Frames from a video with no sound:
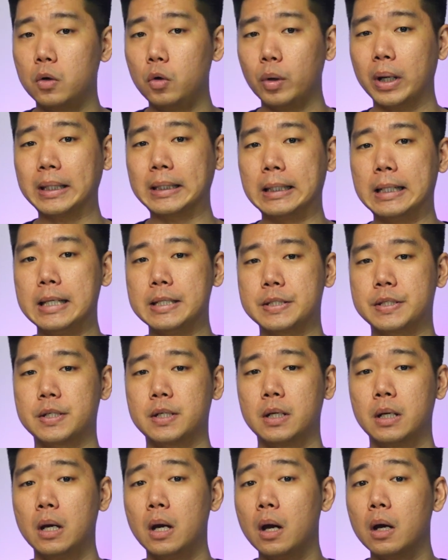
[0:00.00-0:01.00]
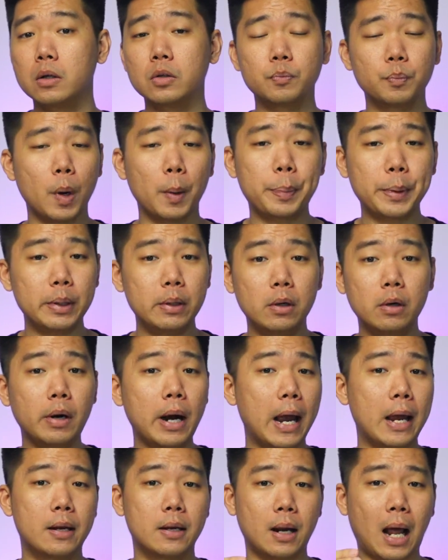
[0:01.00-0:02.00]
Look at the list. Popular
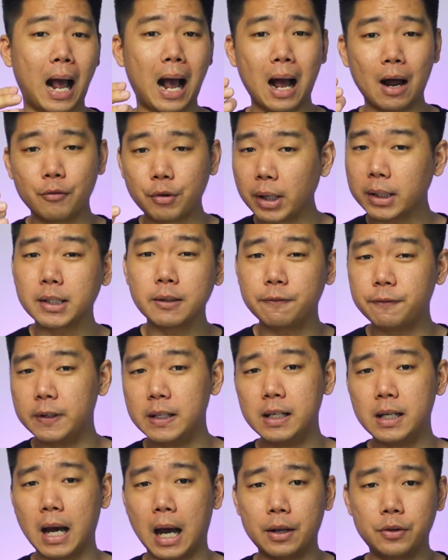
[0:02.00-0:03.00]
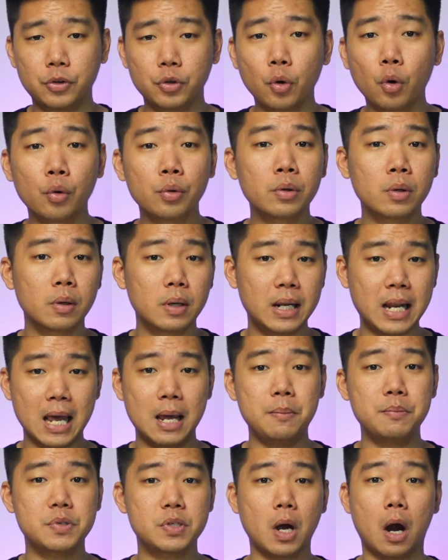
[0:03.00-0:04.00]
and relatively unknown
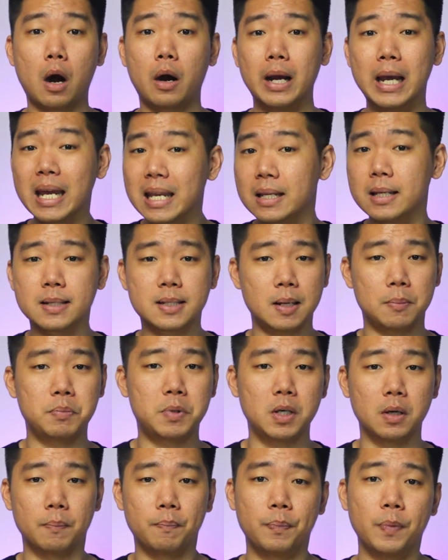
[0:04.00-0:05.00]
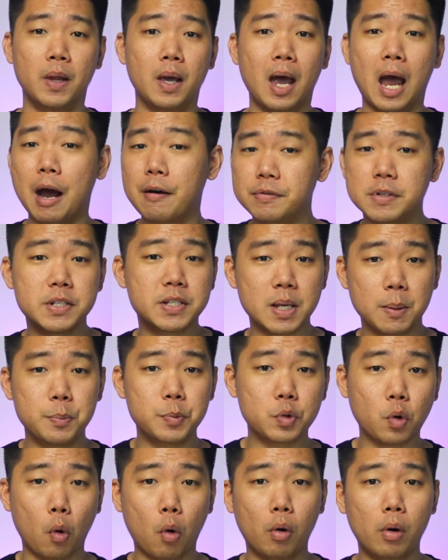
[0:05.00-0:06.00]
names are in the same tier have the same
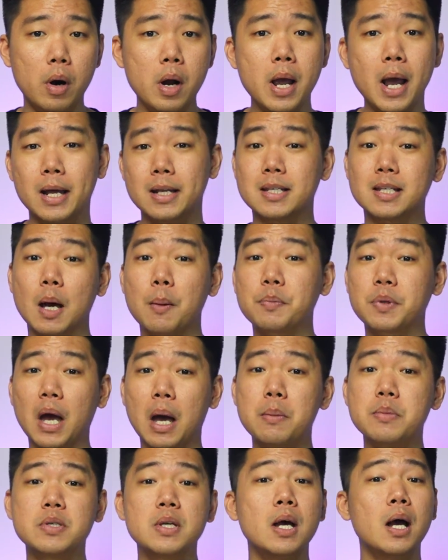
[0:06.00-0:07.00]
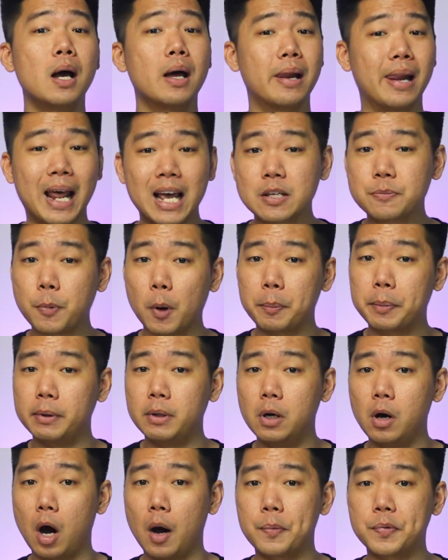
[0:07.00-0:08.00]
score and sometimes a less
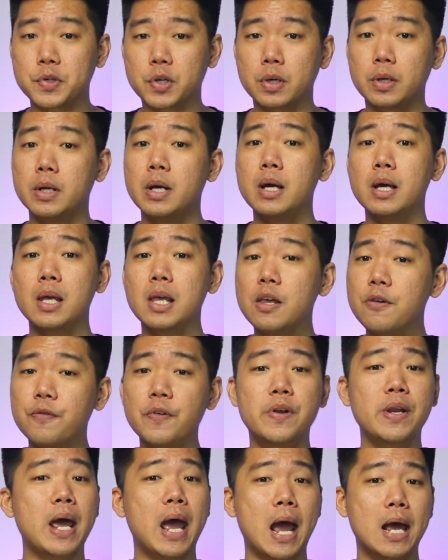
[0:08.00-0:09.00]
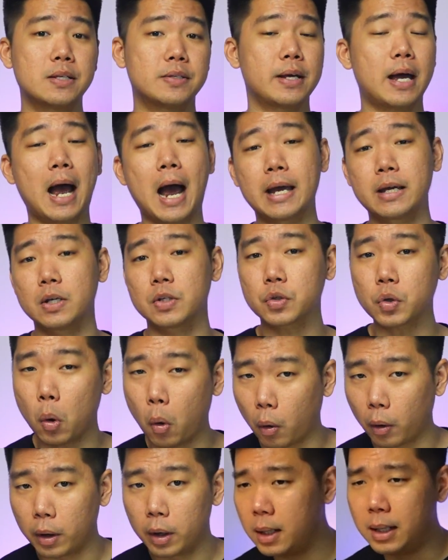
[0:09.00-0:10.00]
popular option even has a higher
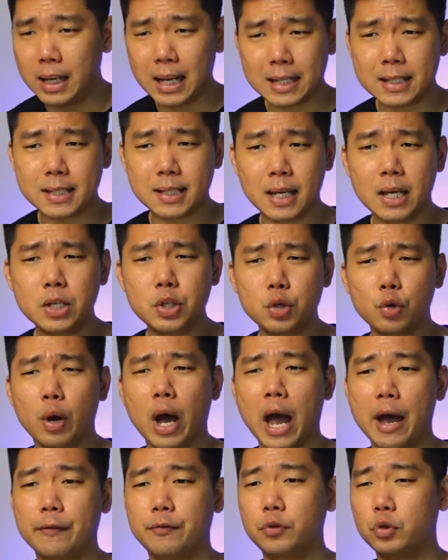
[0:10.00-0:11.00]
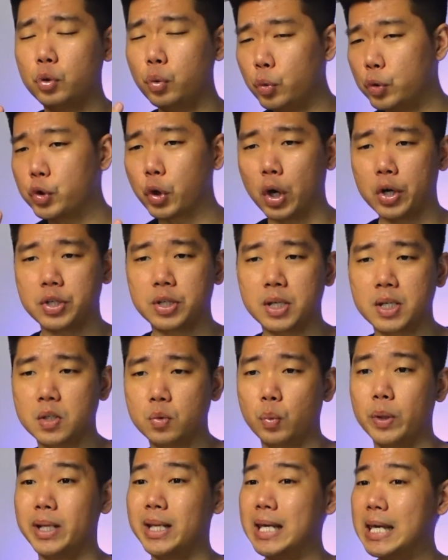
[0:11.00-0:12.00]
score. Let's say you have two
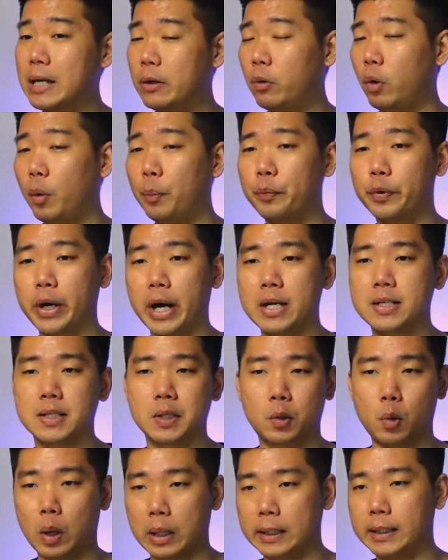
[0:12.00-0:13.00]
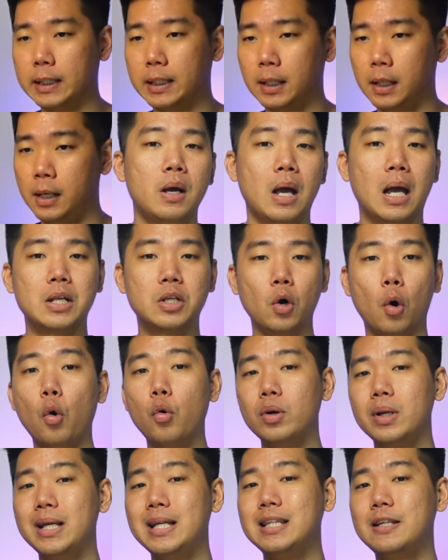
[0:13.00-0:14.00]
choices with equal price and quality and the
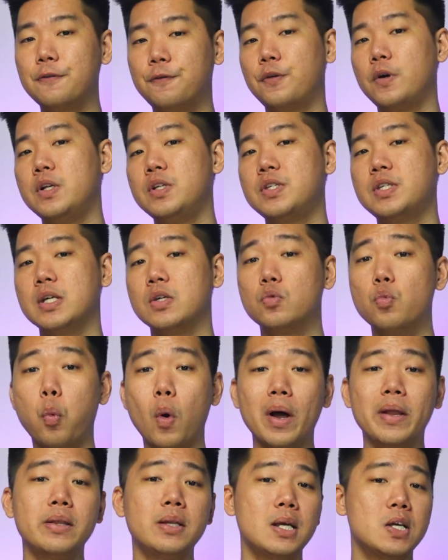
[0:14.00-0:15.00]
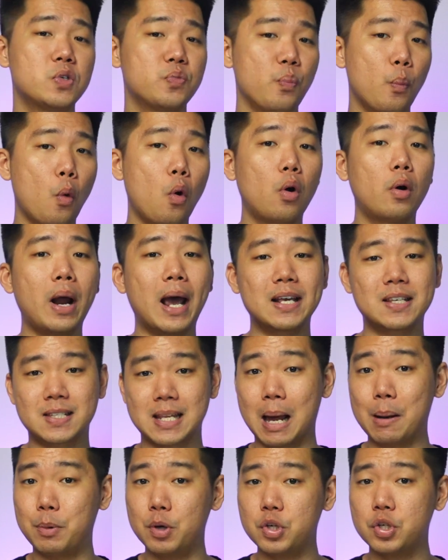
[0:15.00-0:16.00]
only difference is one is more
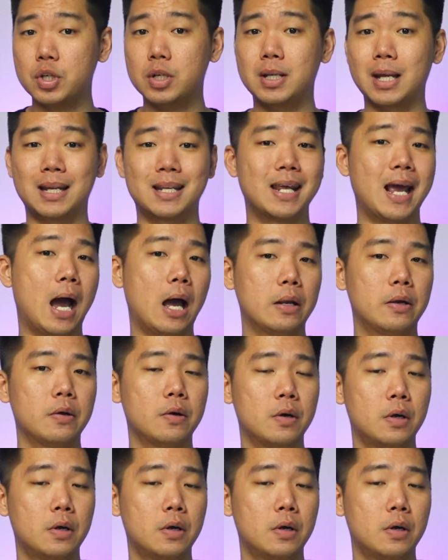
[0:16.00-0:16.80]
established than the other.